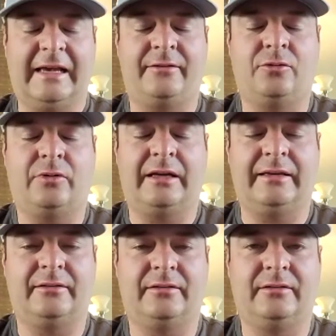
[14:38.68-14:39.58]
no,
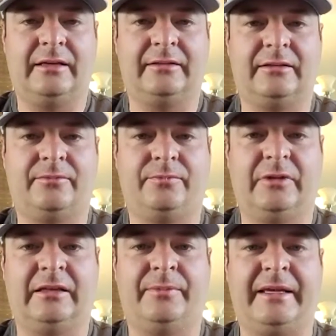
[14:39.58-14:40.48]
in
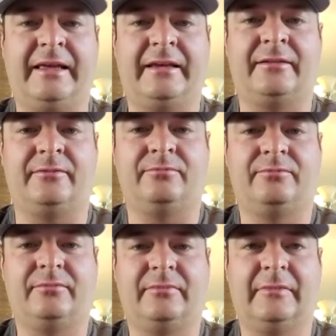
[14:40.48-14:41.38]
the beginning
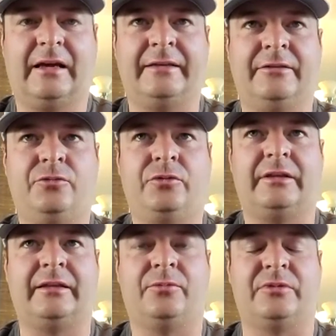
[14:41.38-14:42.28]
I knew that
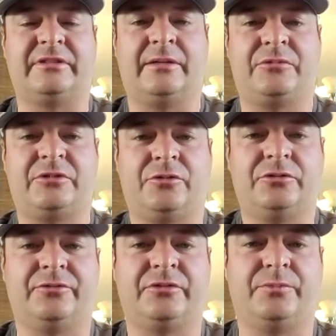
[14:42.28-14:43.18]
there was some
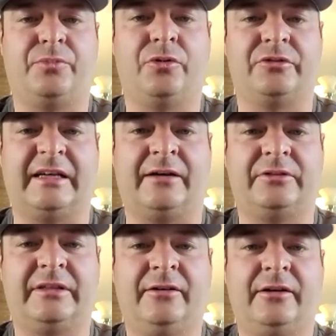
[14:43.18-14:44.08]
sorts of supports
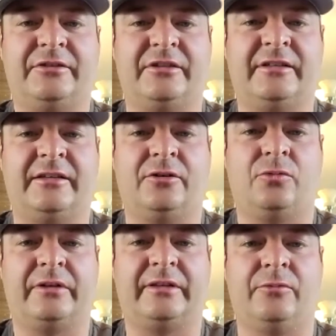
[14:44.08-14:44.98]
out there. I just didn't know
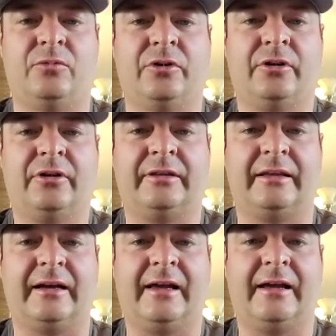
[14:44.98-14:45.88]
what they were and
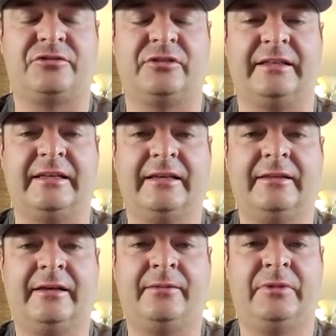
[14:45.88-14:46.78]
that I actually needed
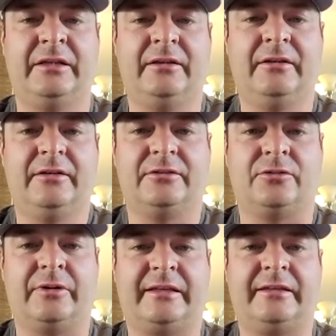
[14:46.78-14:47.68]
them.
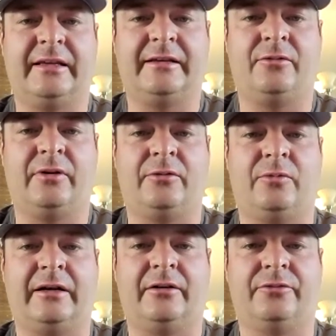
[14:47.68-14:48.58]
So it did take quite a
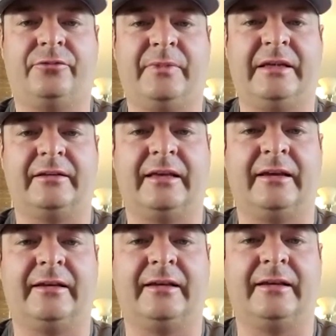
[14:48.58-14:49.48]
while for me to get
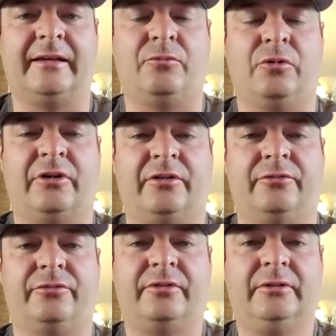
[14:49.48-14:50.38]
in a network
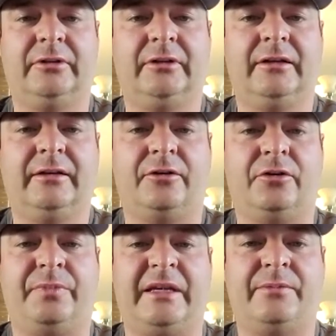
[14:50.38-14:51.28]
of
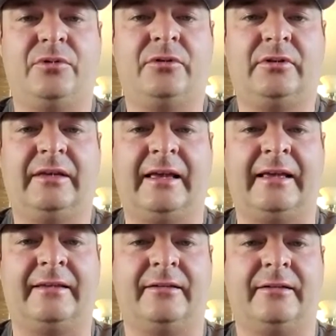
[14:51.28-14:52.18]
good people and